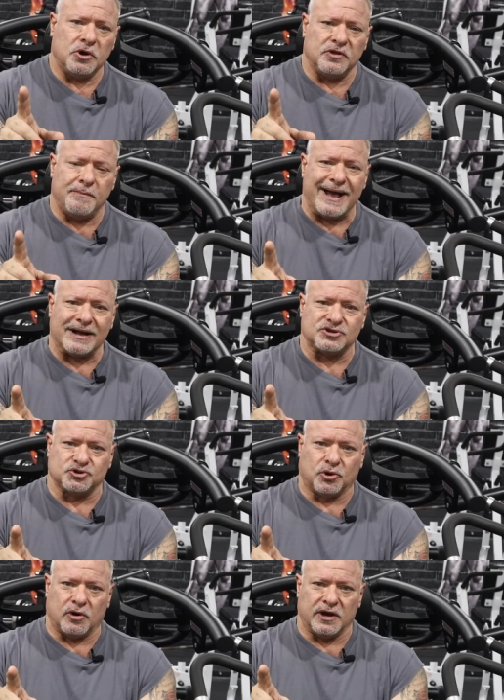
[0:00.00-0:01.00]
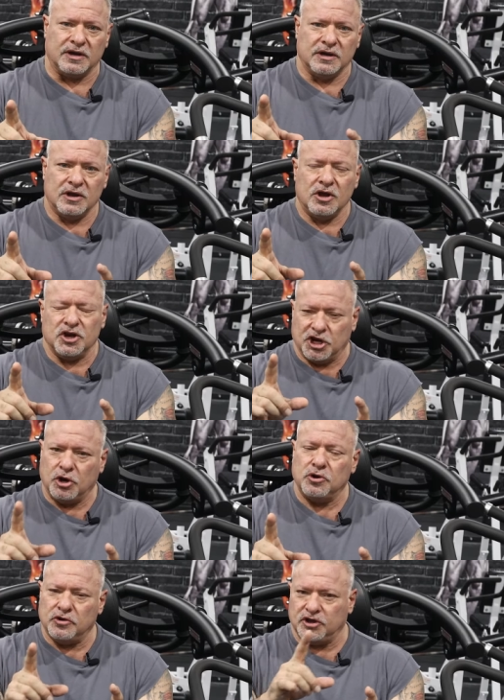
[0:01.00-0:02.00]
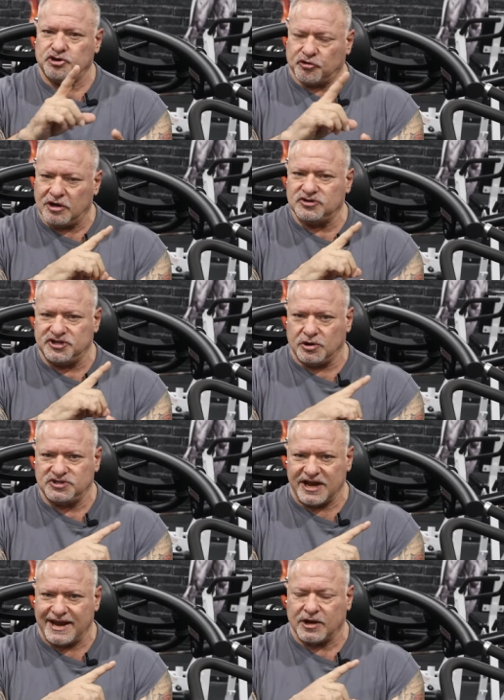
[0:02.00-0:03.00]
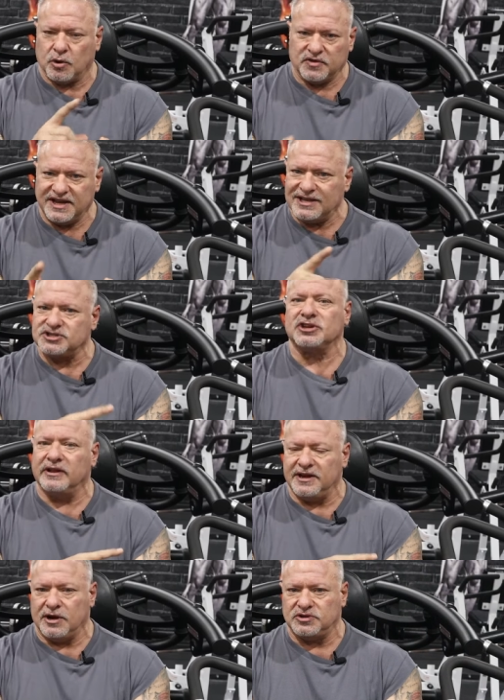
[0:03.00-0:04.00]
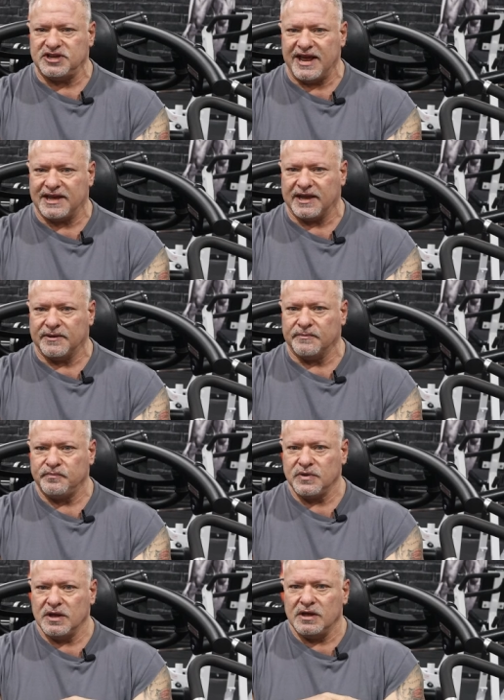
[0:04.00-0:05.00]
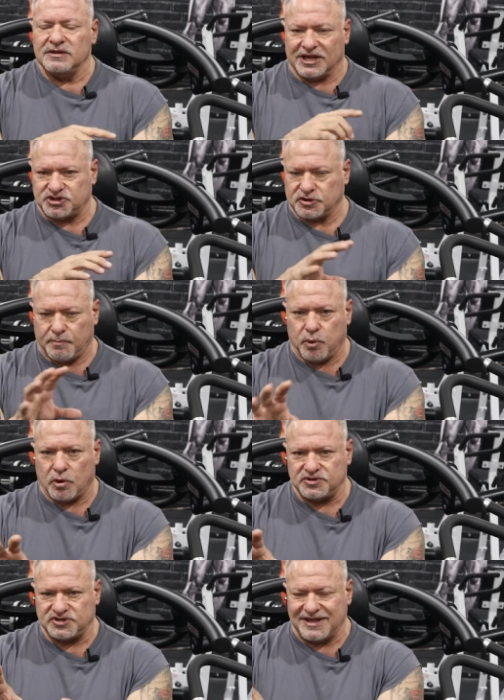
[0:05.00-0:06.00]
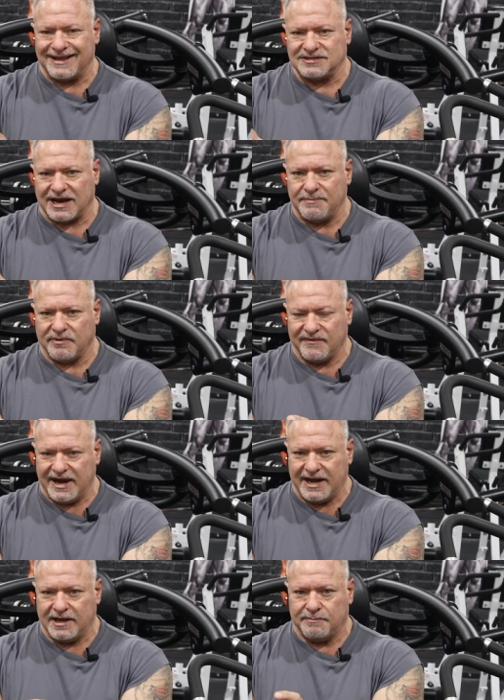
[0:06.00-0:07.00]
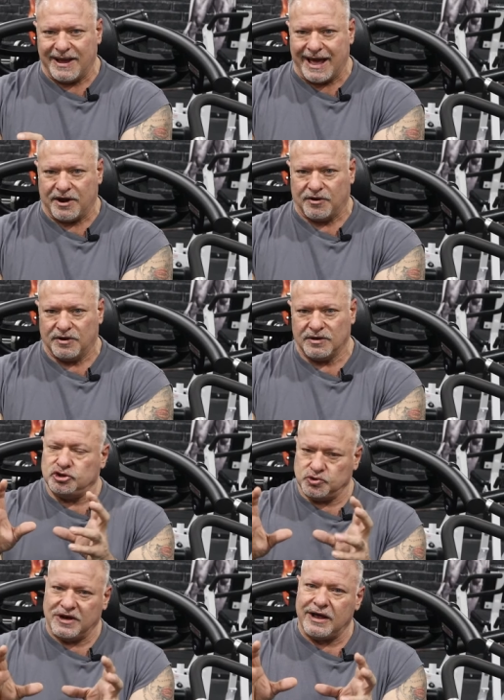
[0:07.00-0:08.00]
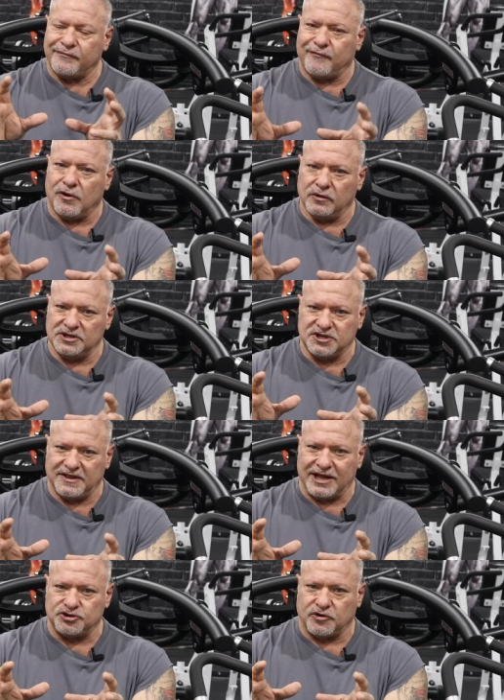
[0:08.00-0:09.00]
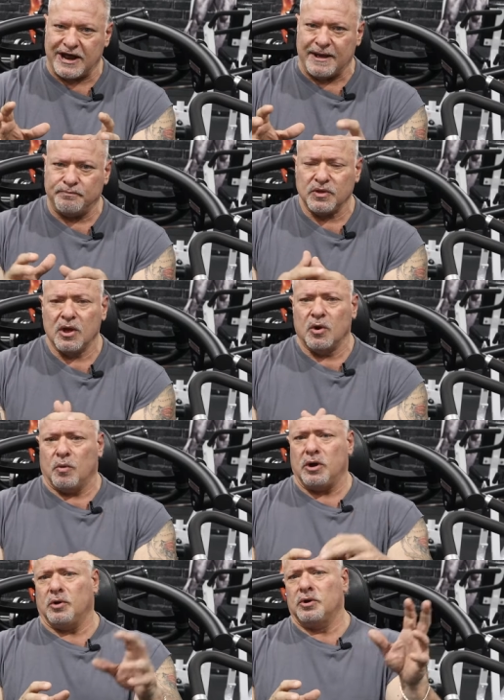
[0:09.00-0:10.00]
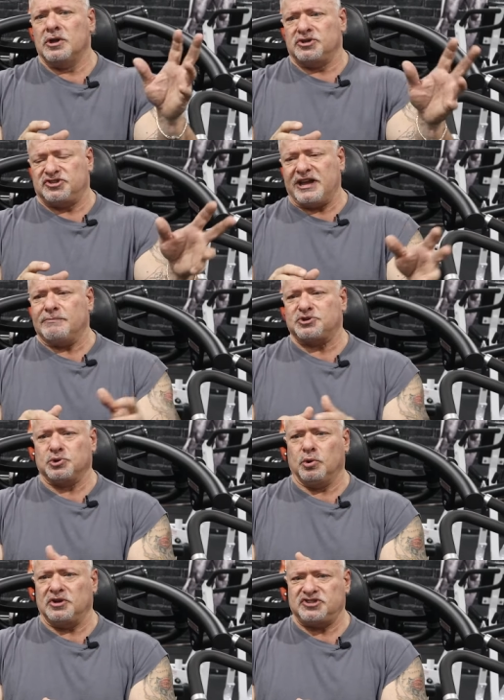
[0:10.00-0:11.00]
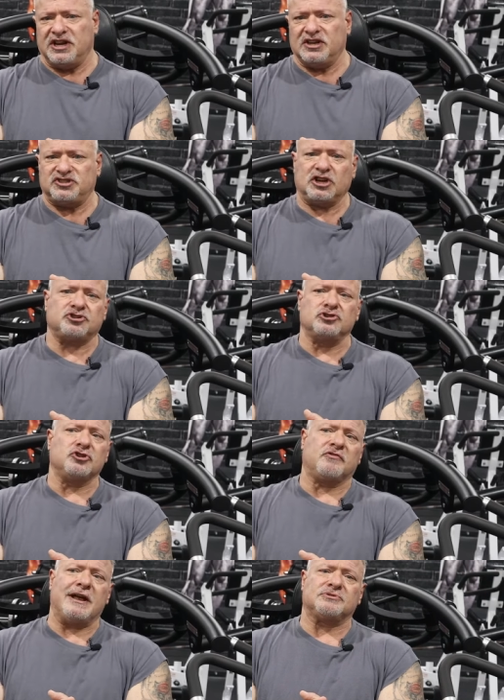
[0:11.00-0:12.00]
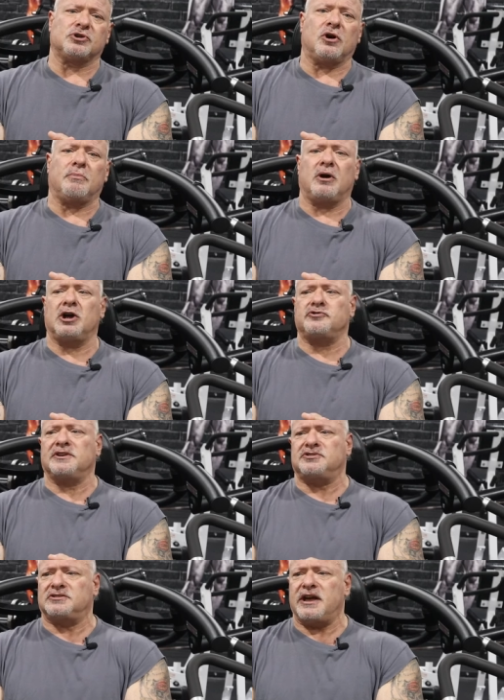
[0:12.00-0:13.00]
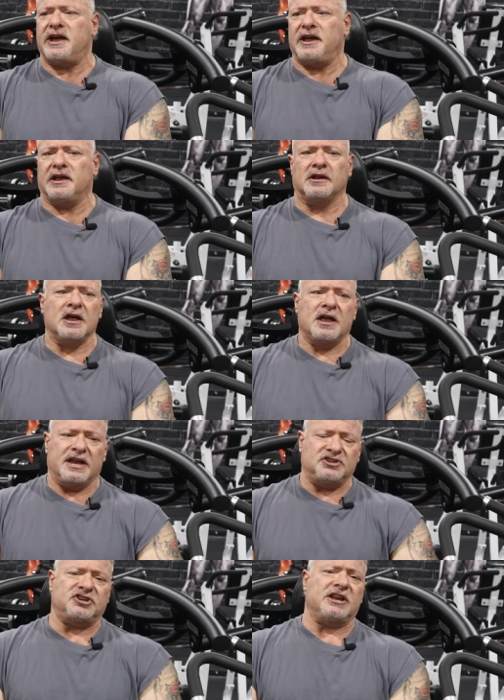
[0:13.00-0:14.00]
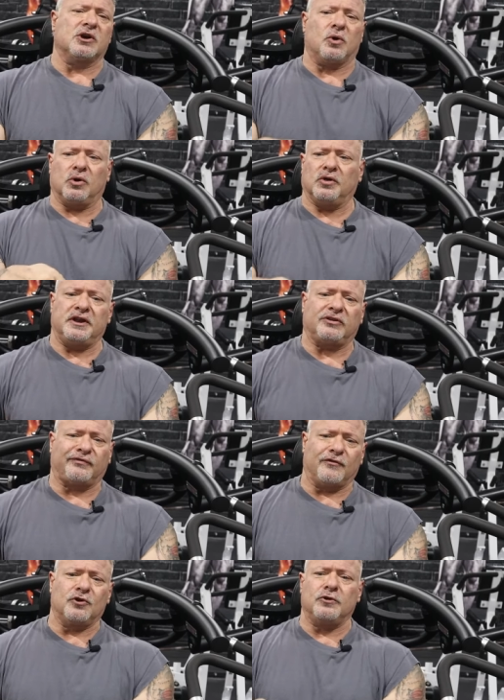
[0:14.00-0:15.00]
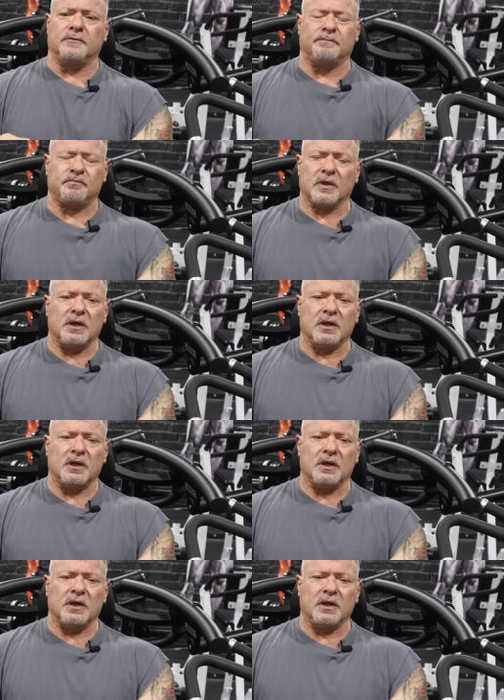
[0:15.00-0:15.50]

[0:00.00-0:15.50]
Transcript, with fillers: know the backstory. You don't know the drugs they're taking or the insulin they're taking that supports that type of eating pattern. Do not fall into that trap. Whoa, Sam is eating 600 grams of carbohydrates a day and he's eating all of this food. And